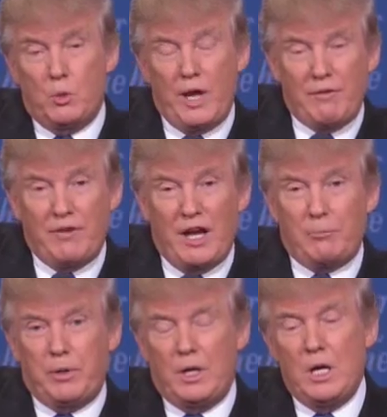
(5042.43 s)
We have
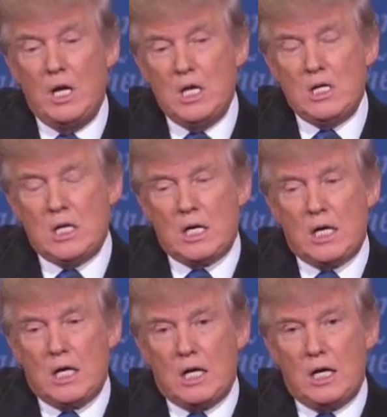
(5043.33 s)
not been
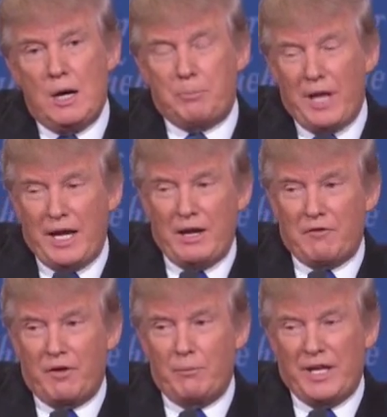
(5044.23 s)
updating
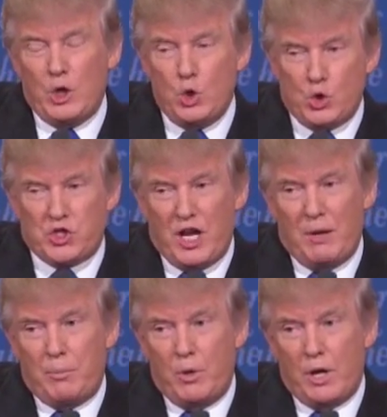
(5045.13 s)
from the new
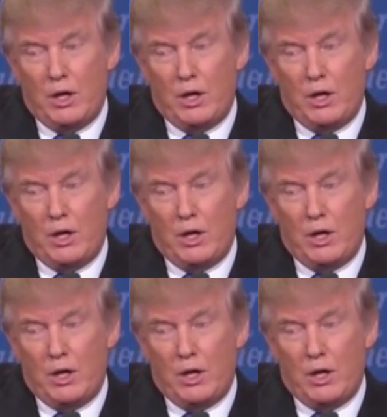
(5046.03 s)
standpoint.